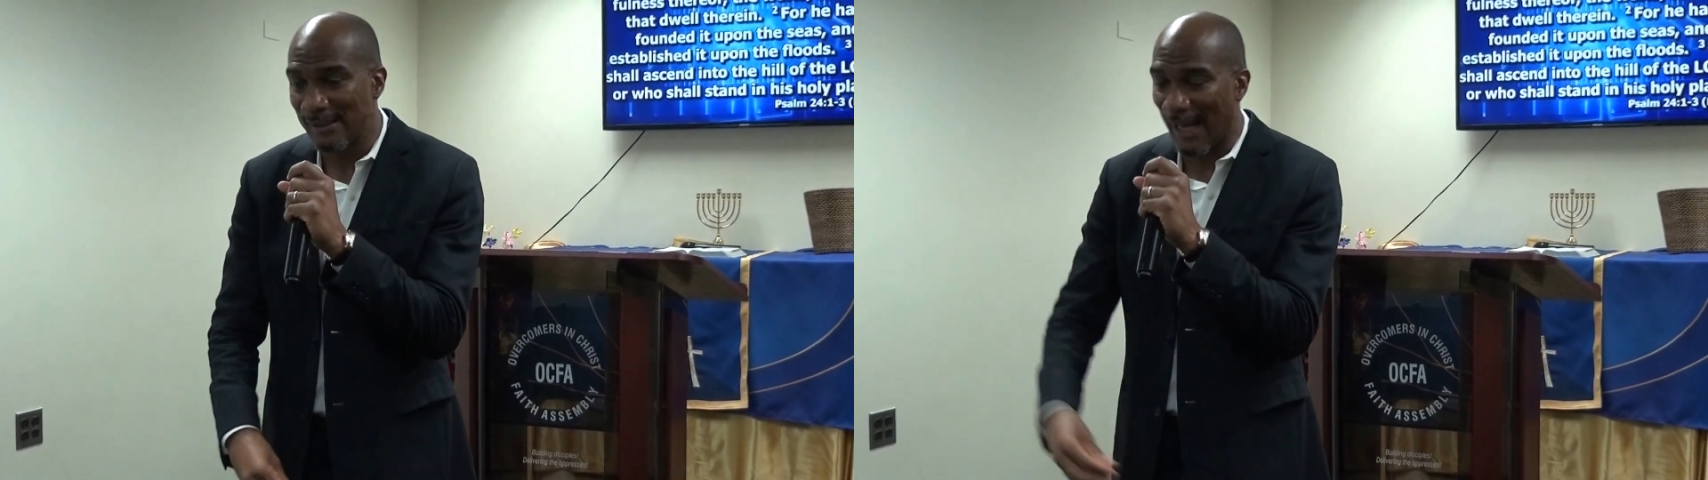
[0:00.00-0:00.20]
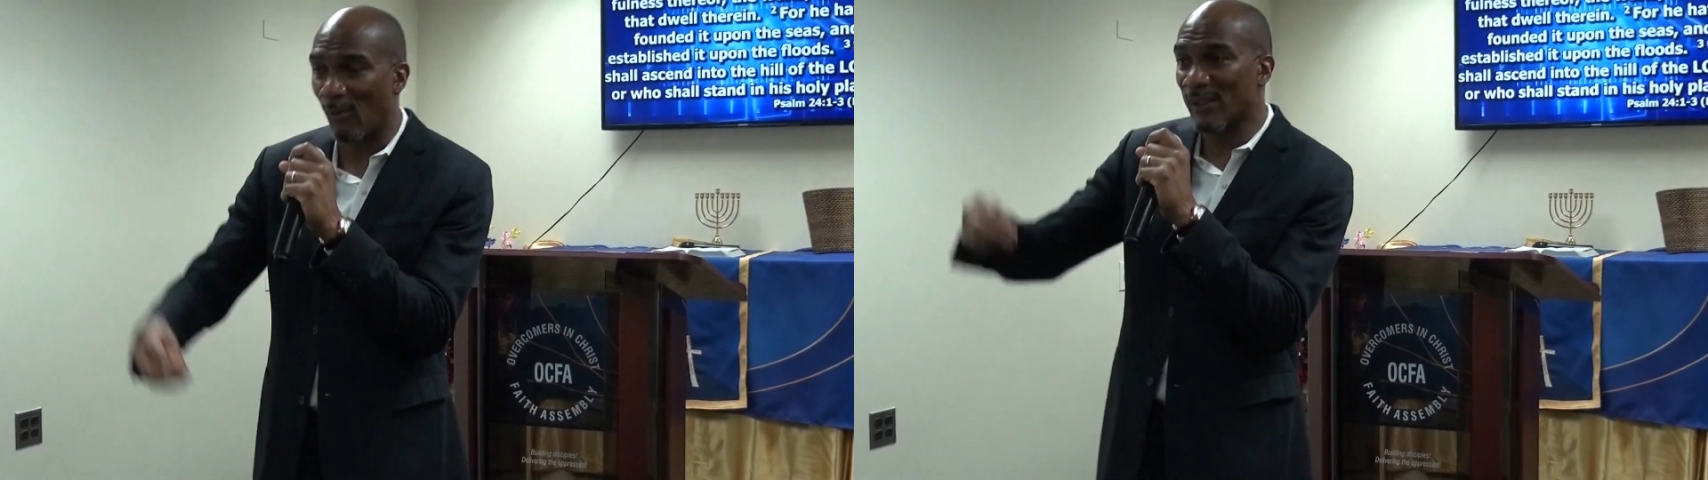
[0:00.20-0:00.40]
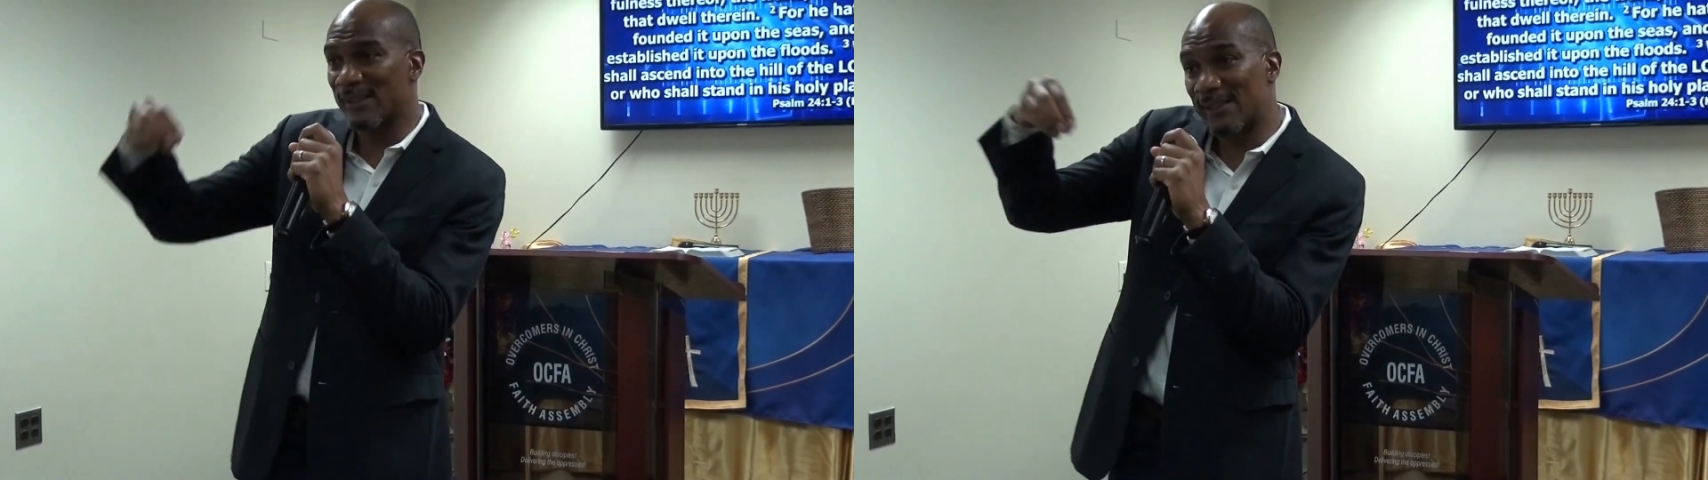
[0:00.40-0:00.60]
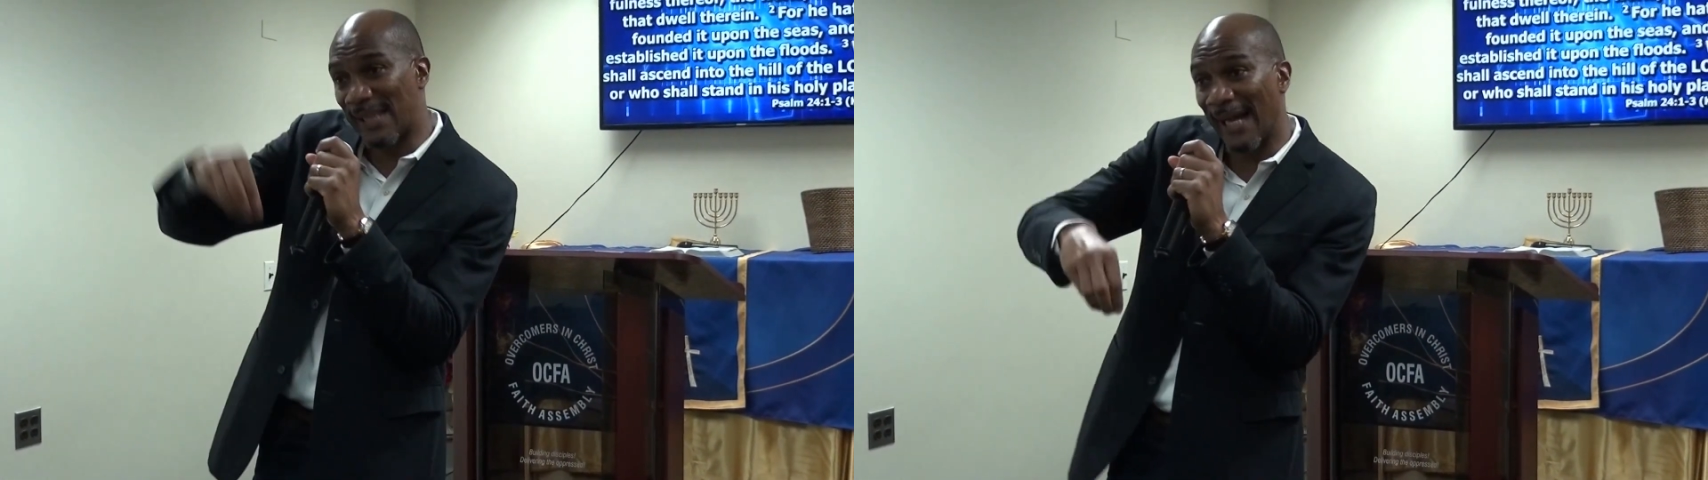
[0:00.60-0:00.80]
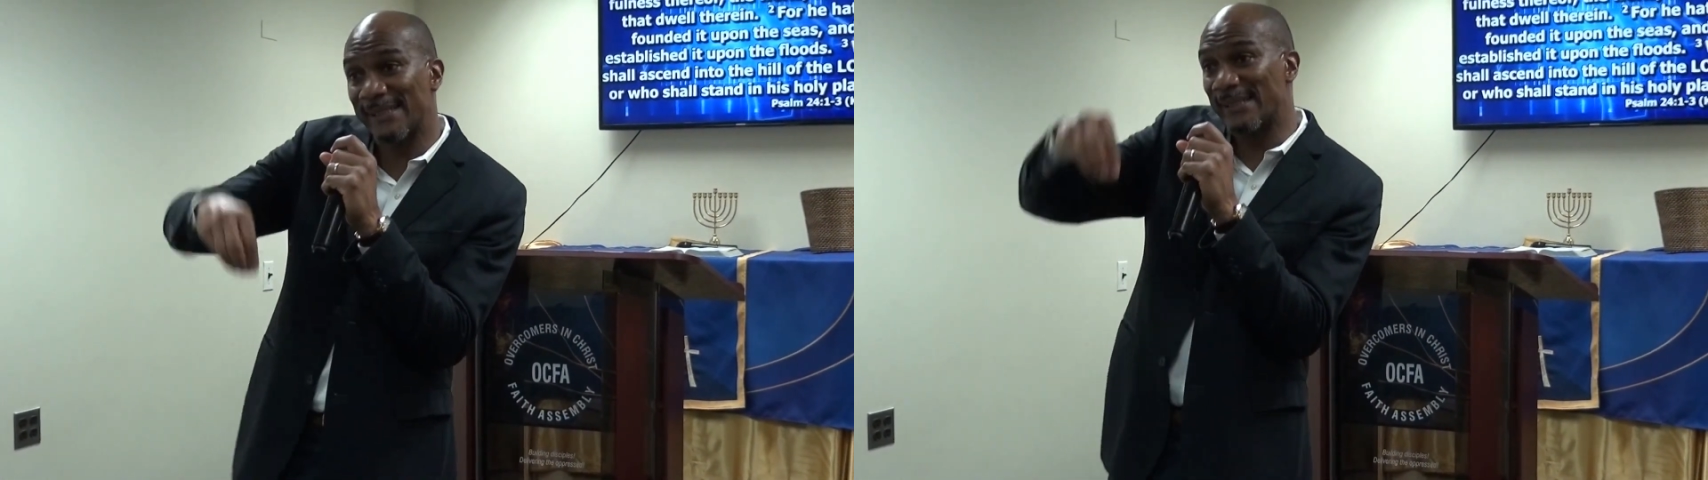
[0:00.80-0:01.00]
that will
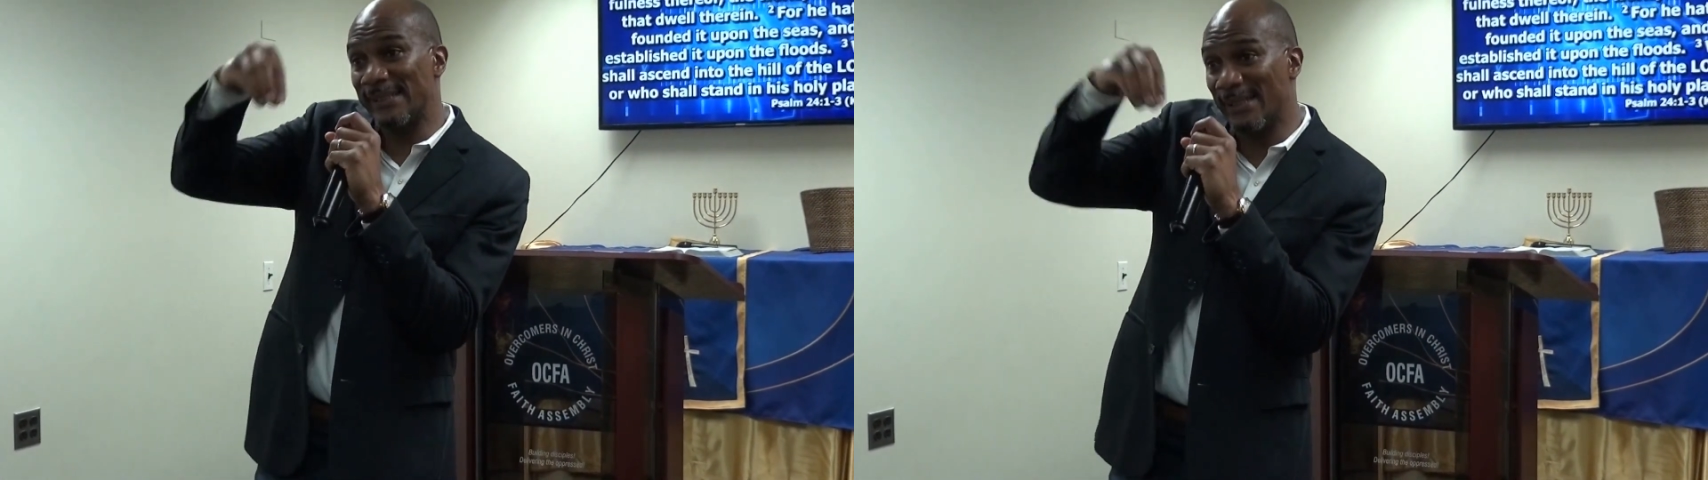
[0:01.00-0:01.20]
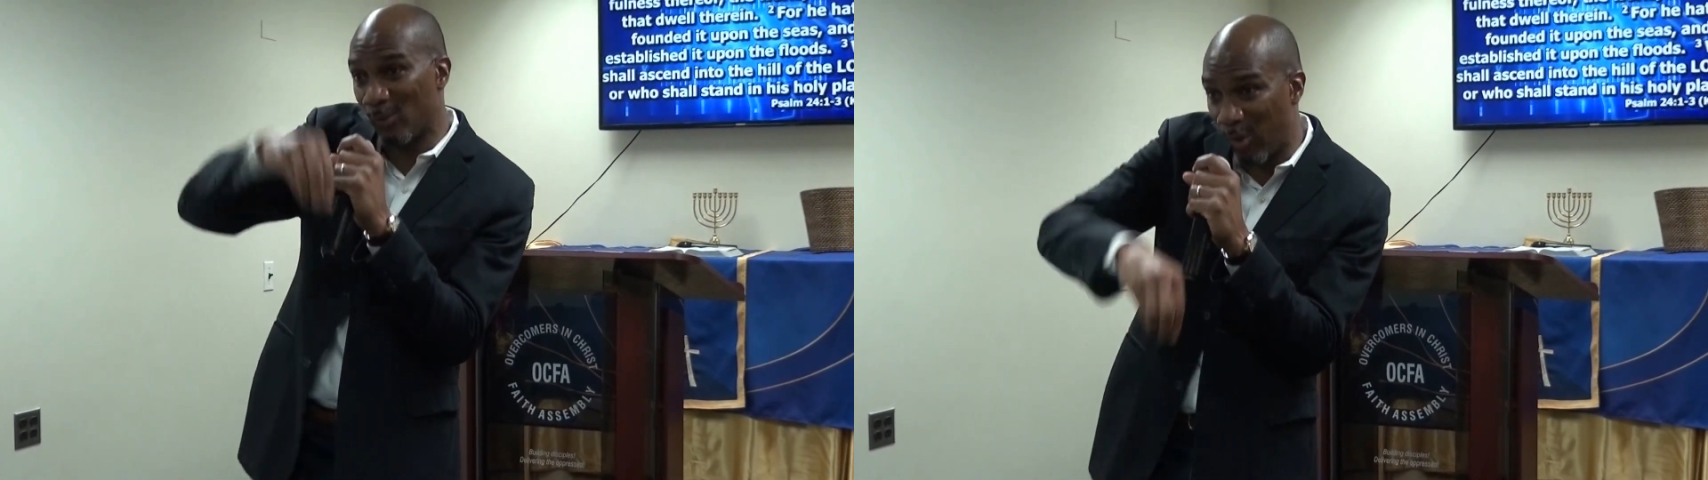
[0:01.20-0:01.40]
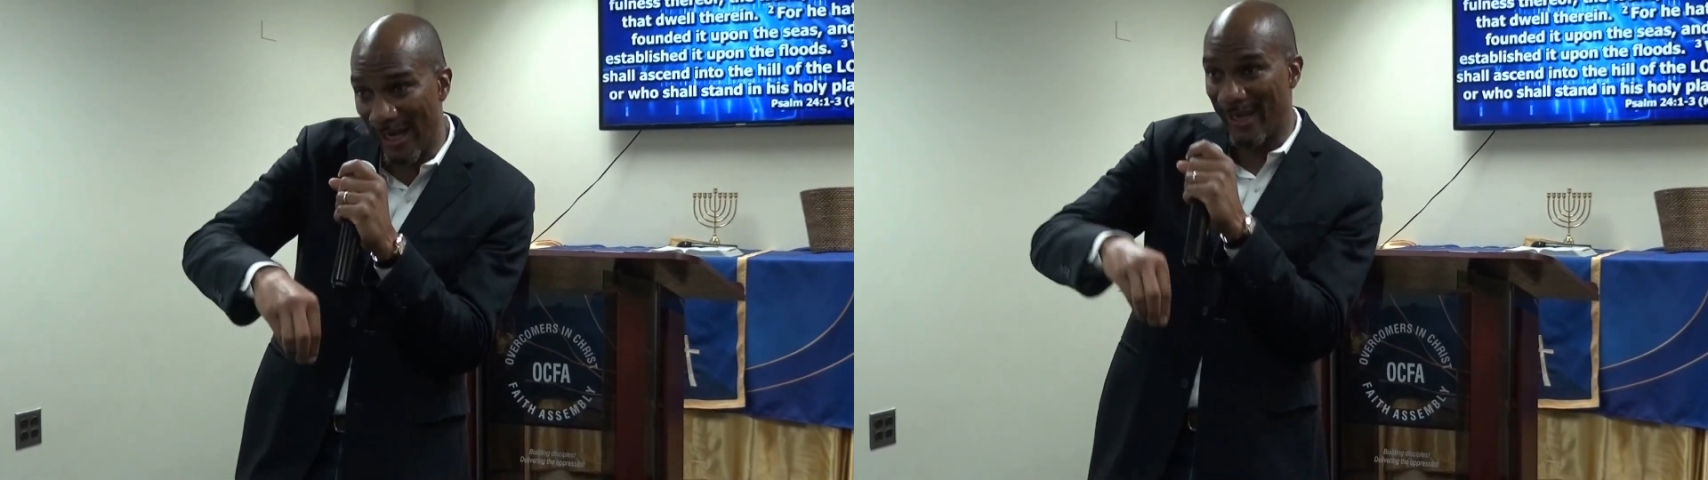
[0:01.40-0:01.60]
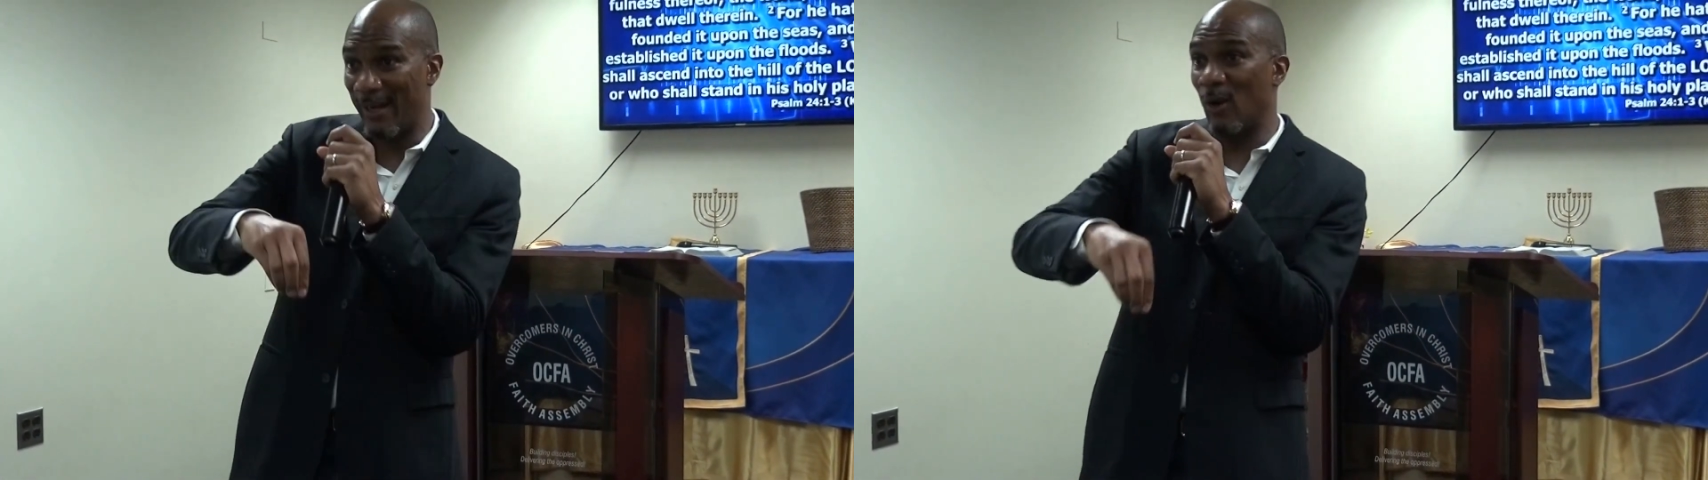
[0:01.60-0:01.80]
stand in the way